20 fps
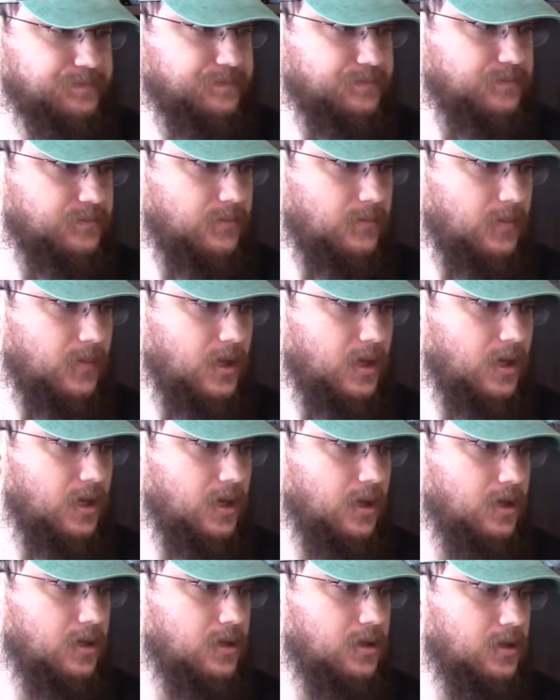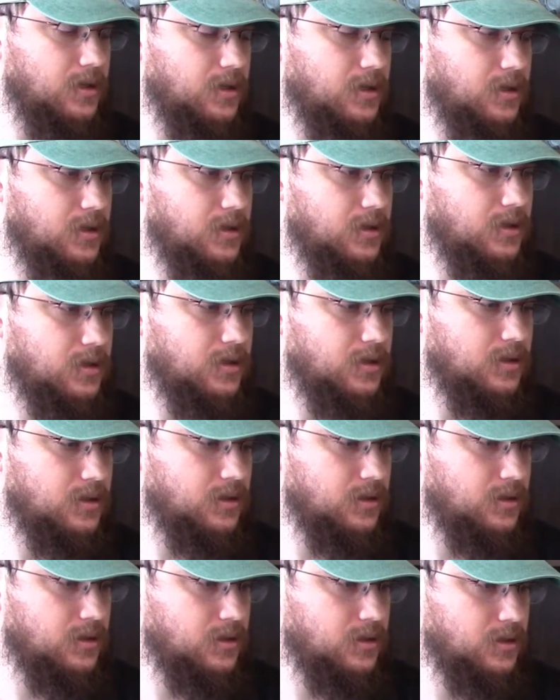
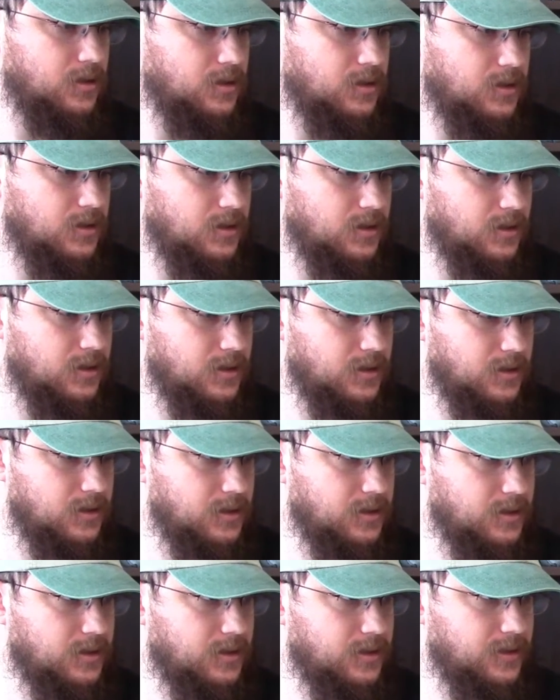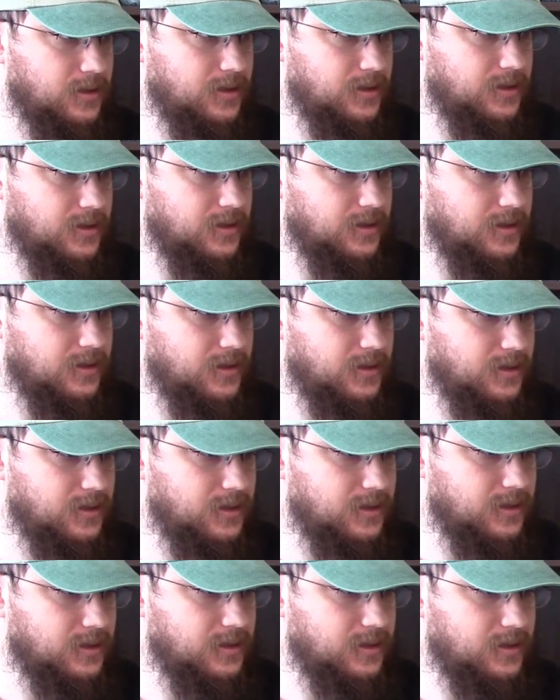
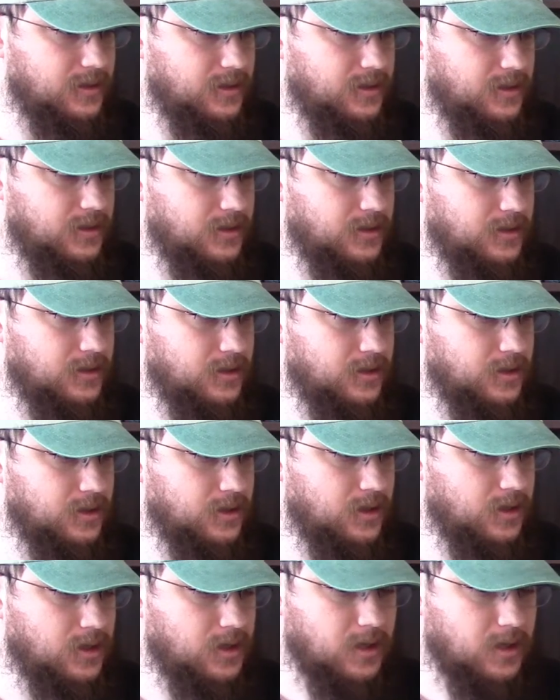This person isn't speaking.